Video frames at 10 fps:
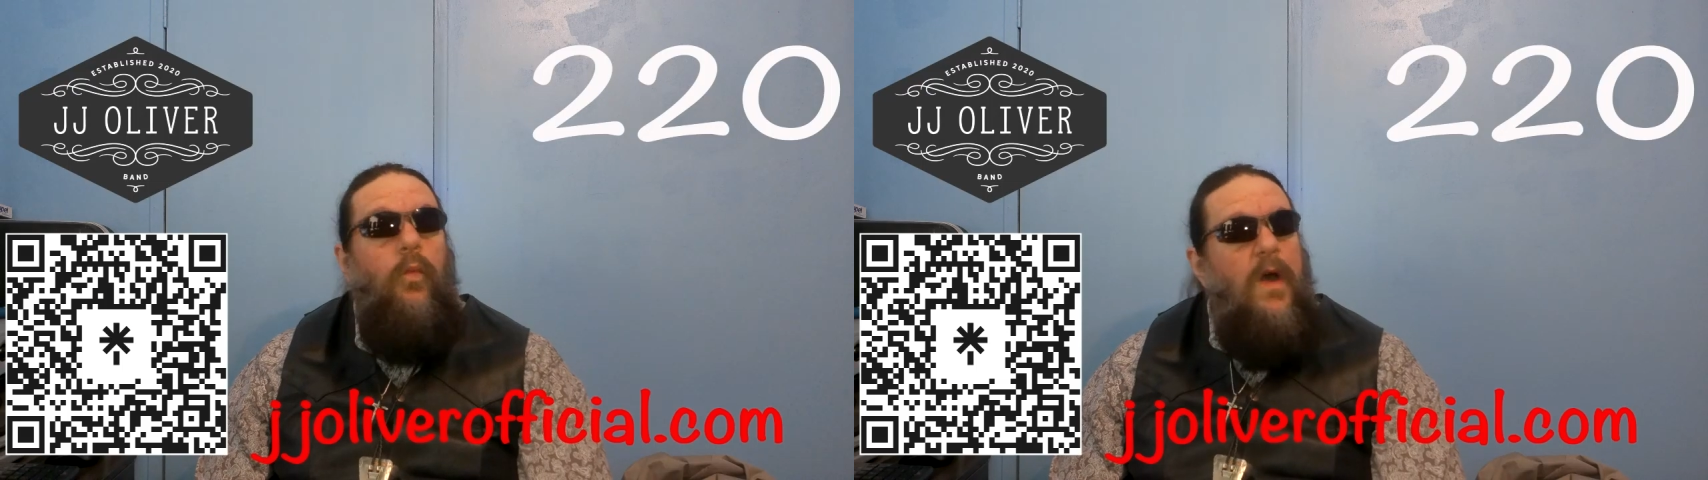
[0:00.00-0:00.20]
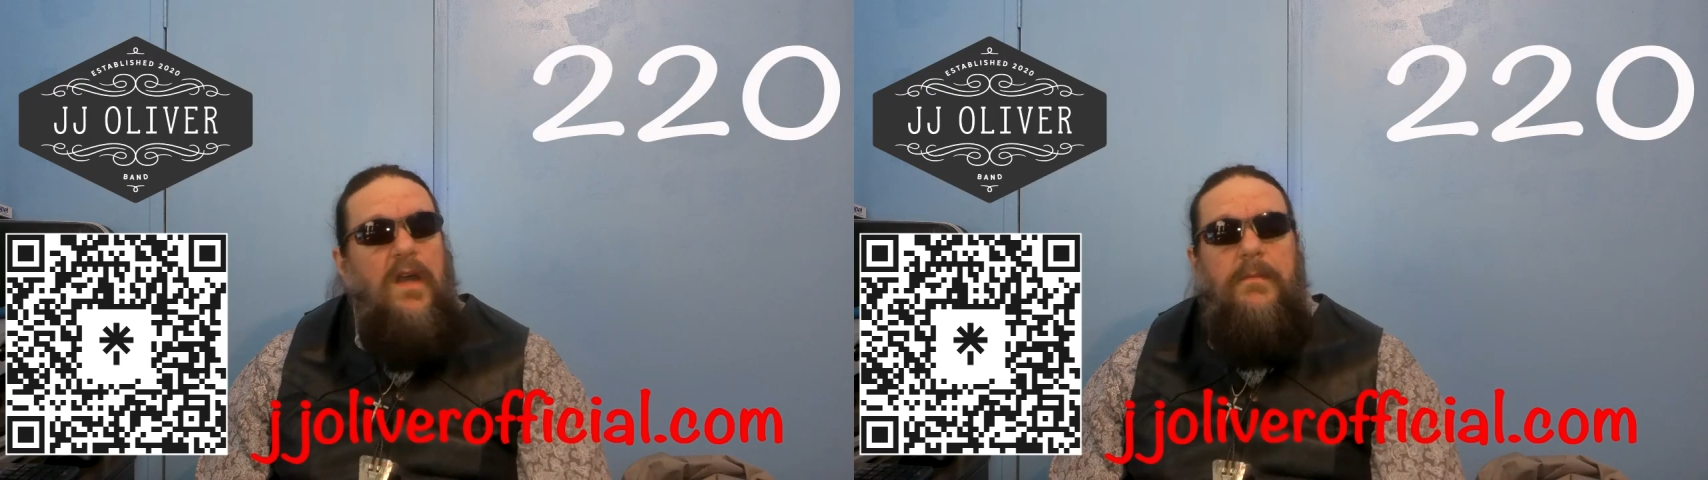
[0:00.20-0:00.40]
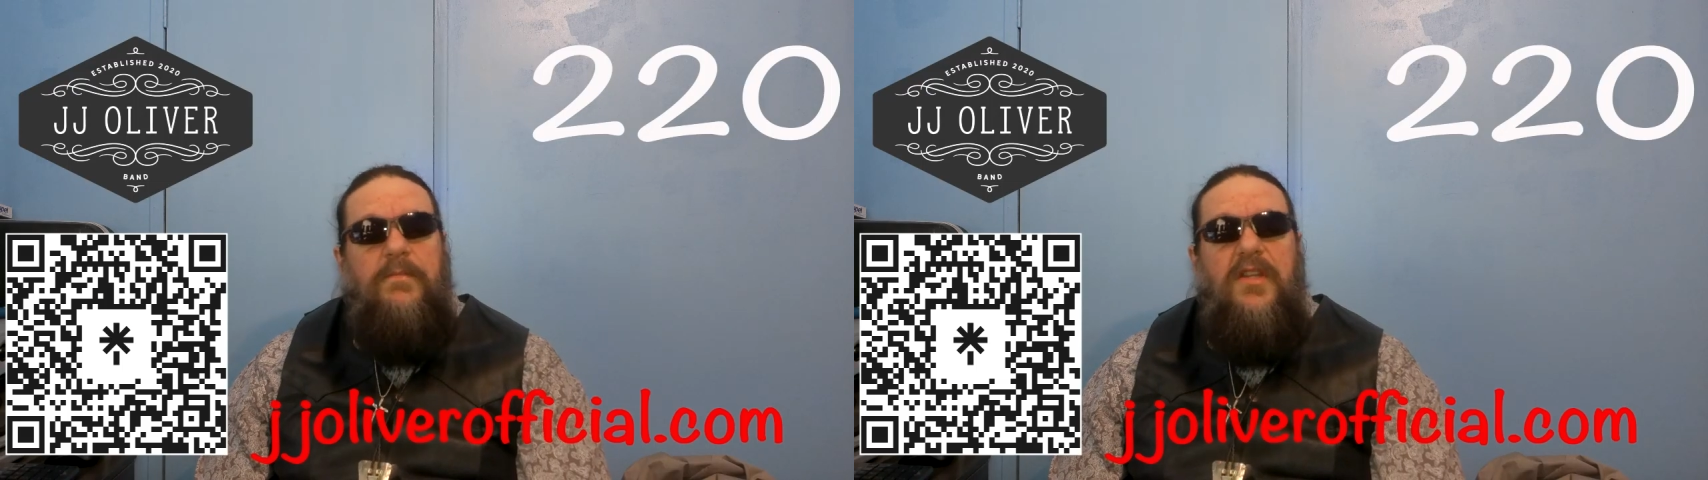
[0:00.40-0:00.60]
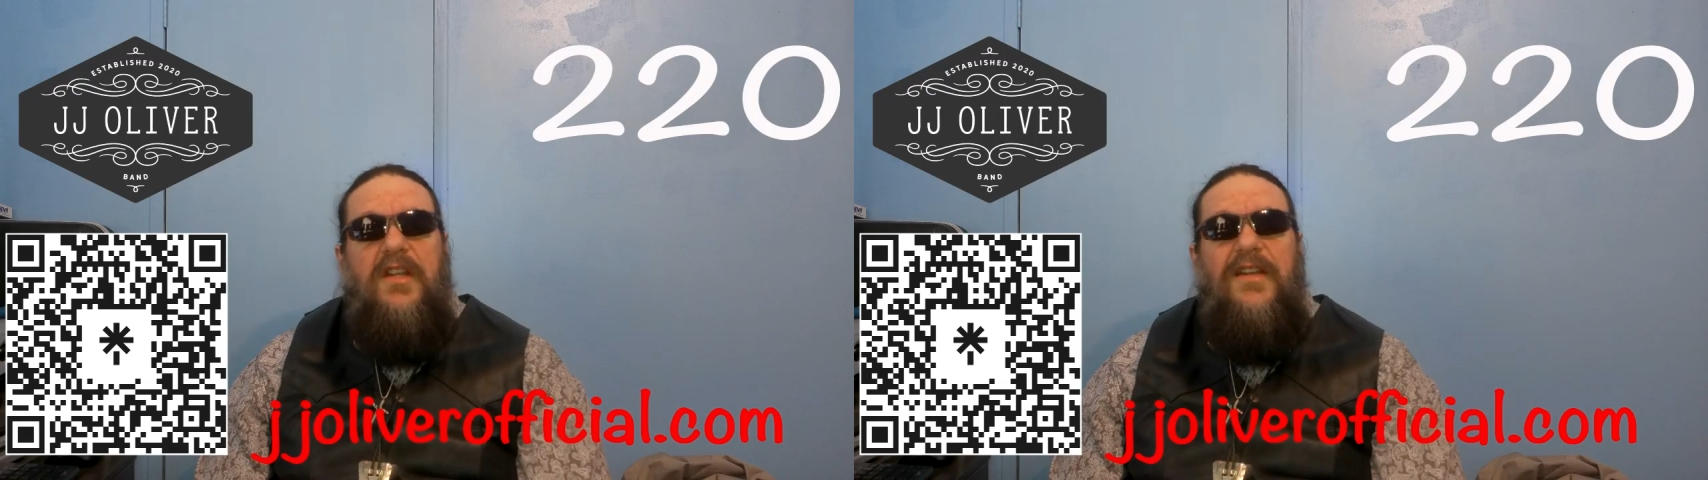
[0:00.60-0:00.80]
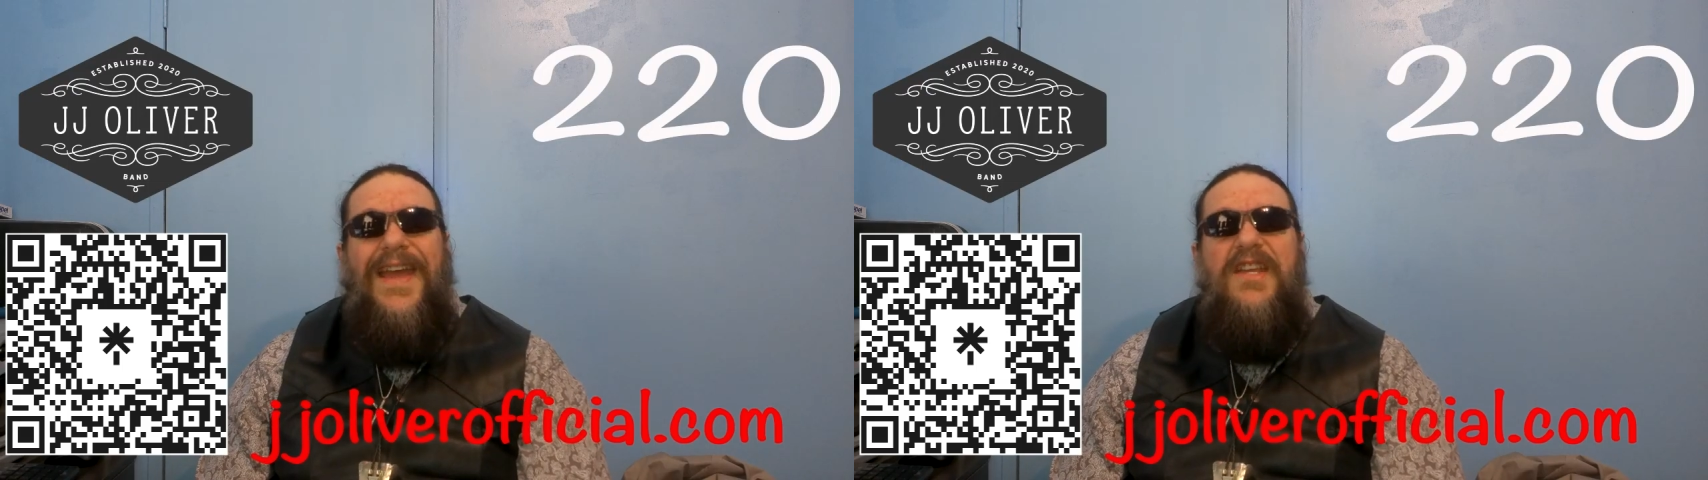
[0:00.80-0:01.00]
Welcome
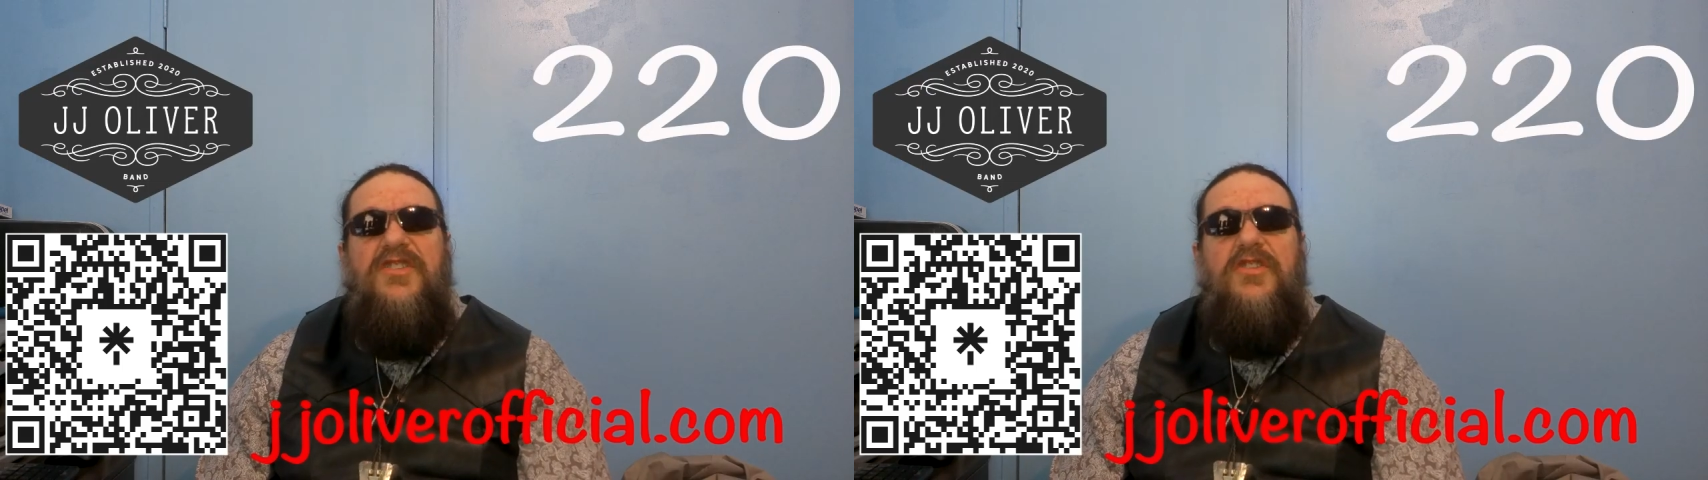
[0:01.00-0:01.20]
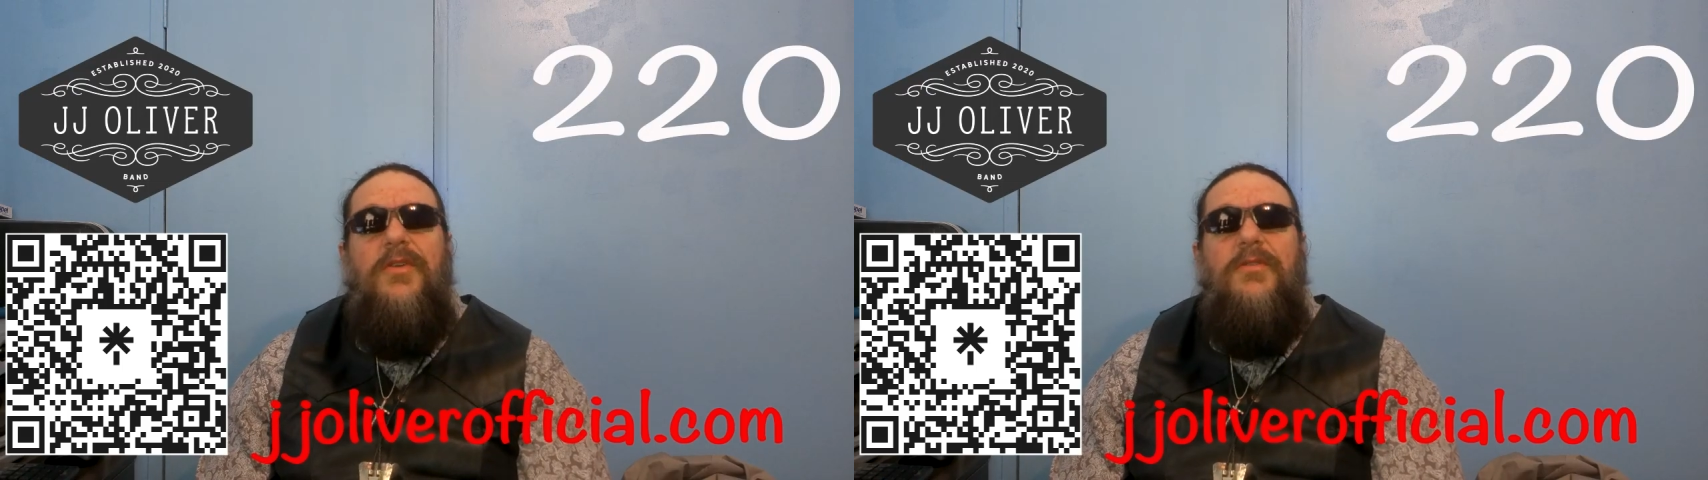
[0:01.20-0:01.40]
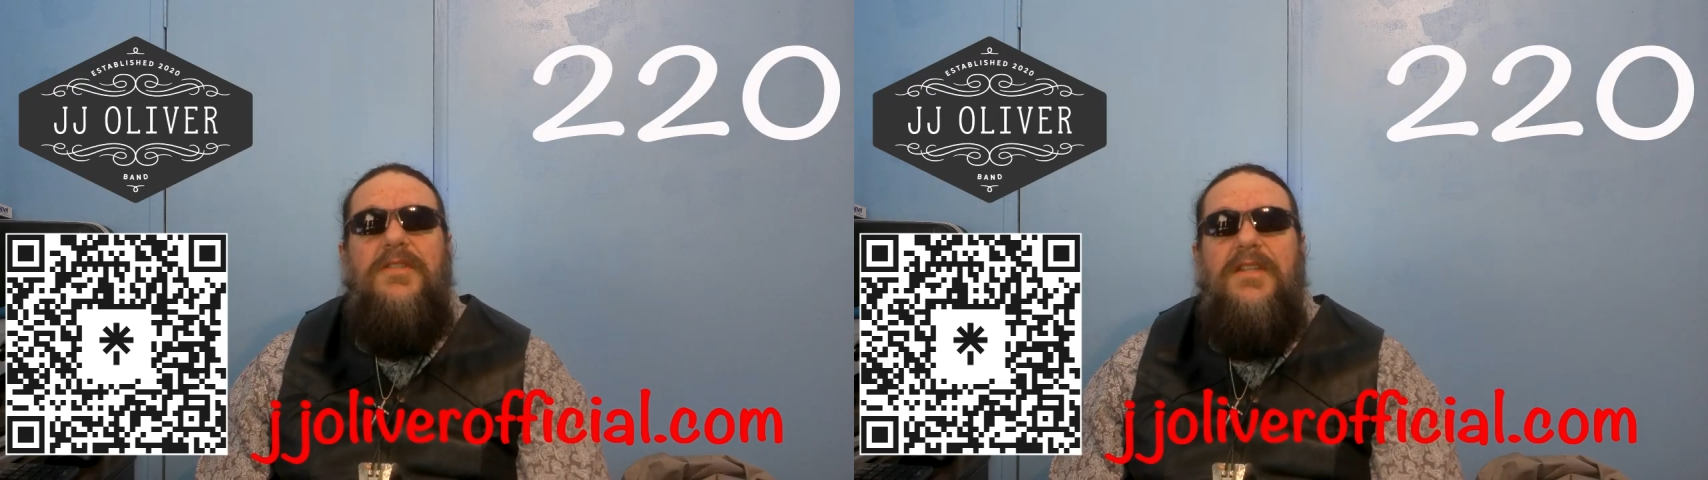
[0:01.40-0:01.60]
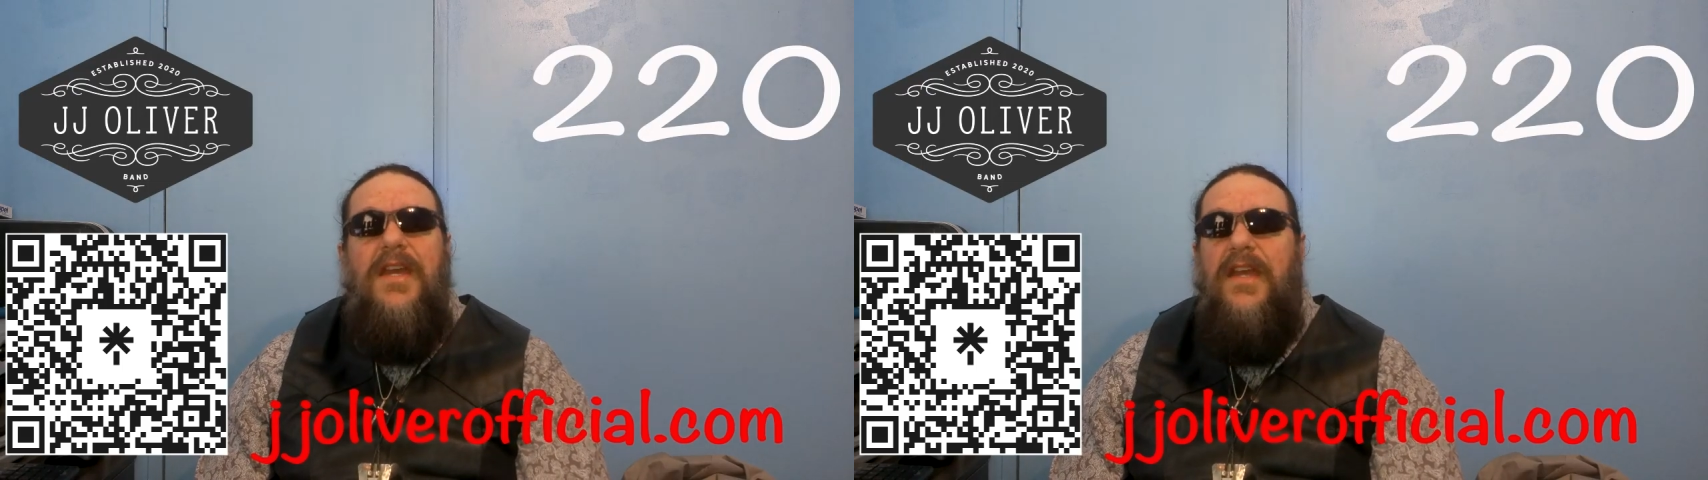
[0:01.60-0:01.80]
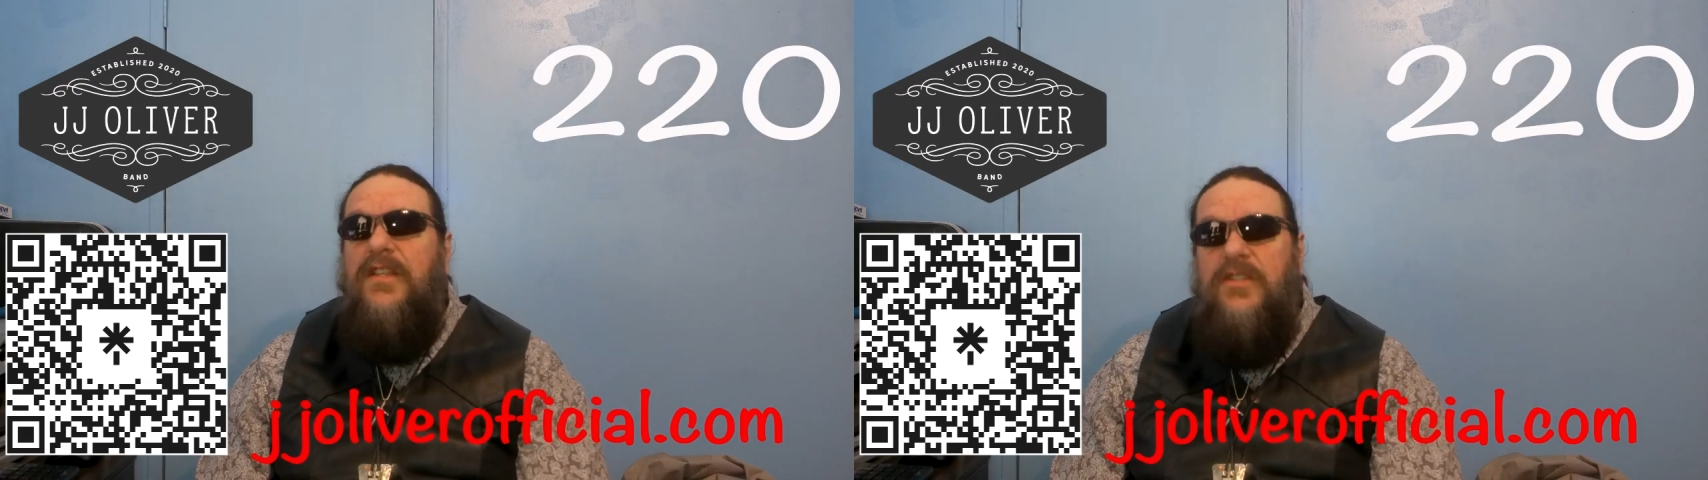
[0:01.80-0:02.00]
to today's Tuesday,